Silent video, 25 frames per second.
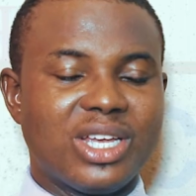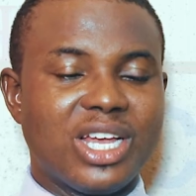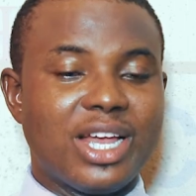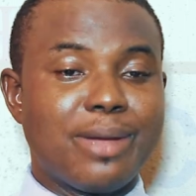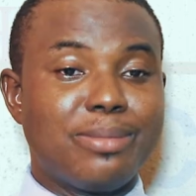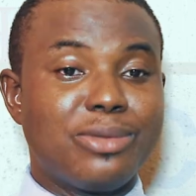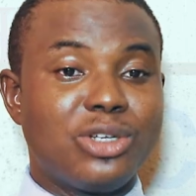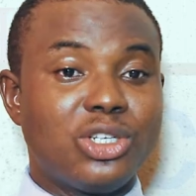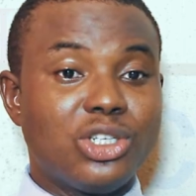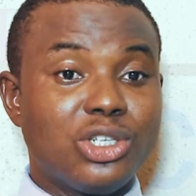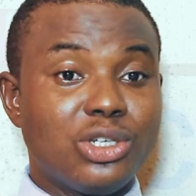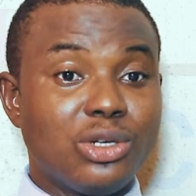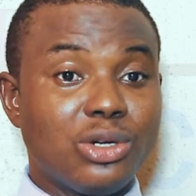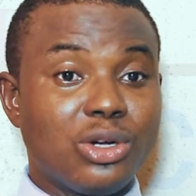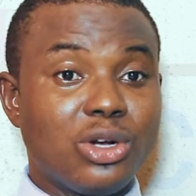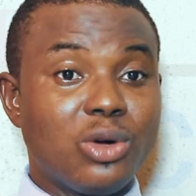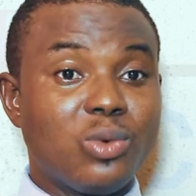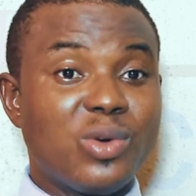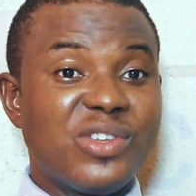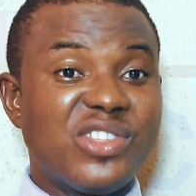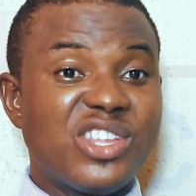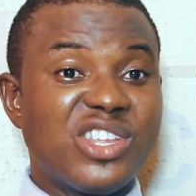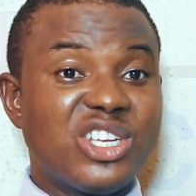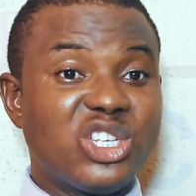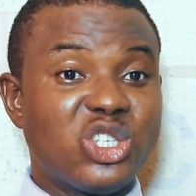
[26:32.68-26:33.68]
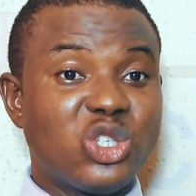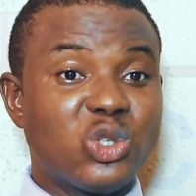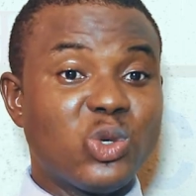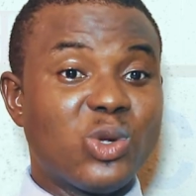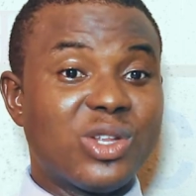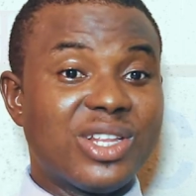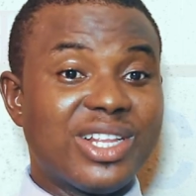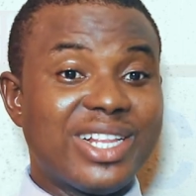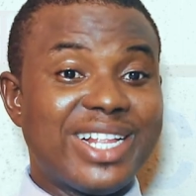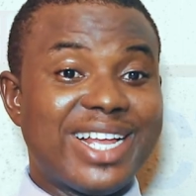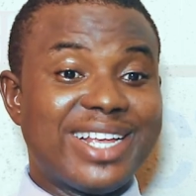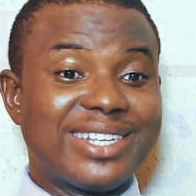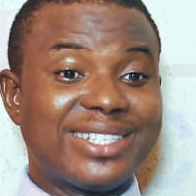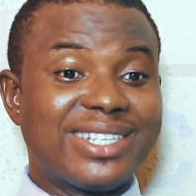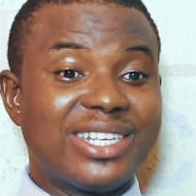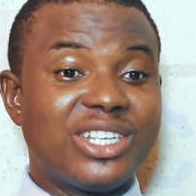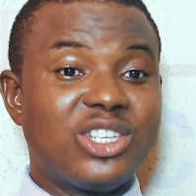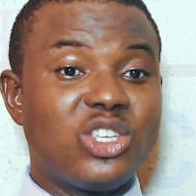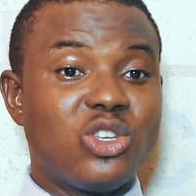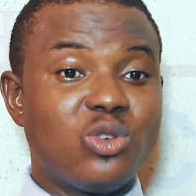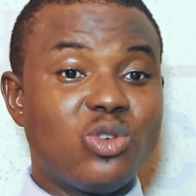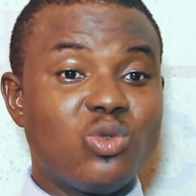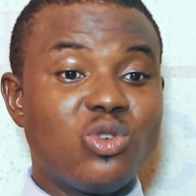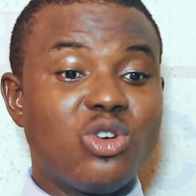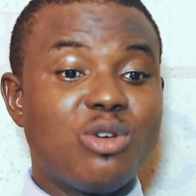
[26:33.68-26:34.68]
I'm sure with this short
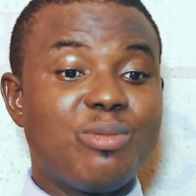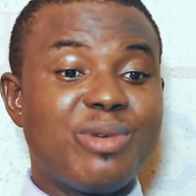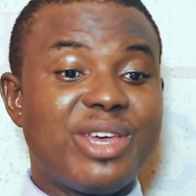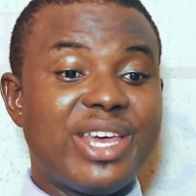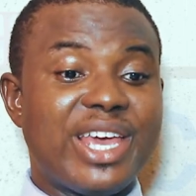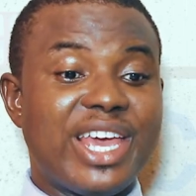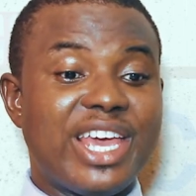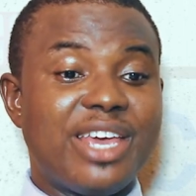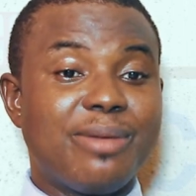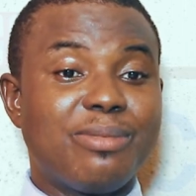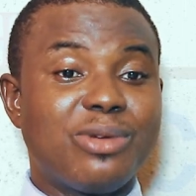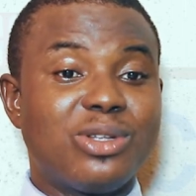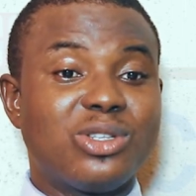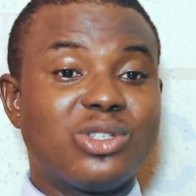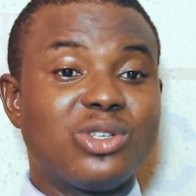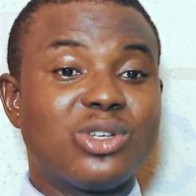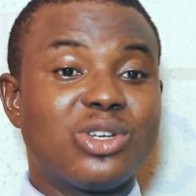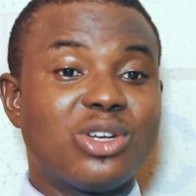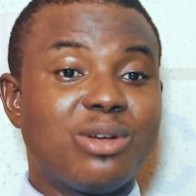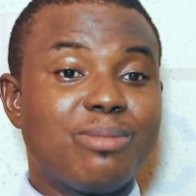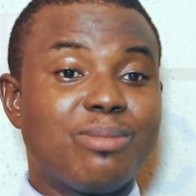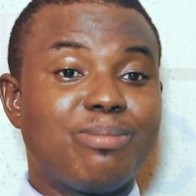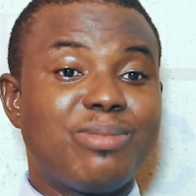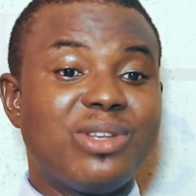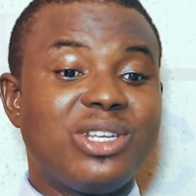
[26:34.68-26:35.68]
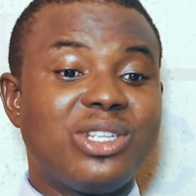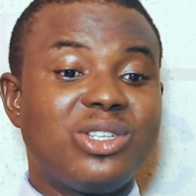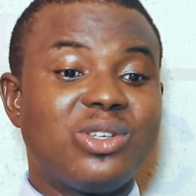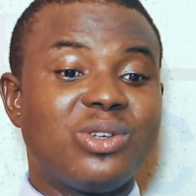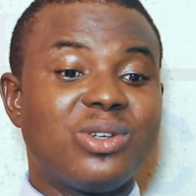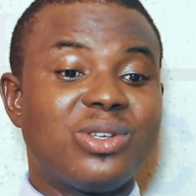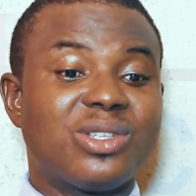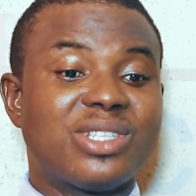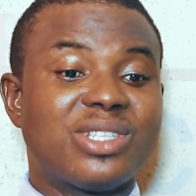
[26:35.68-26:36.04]
lesson you will be able to complete your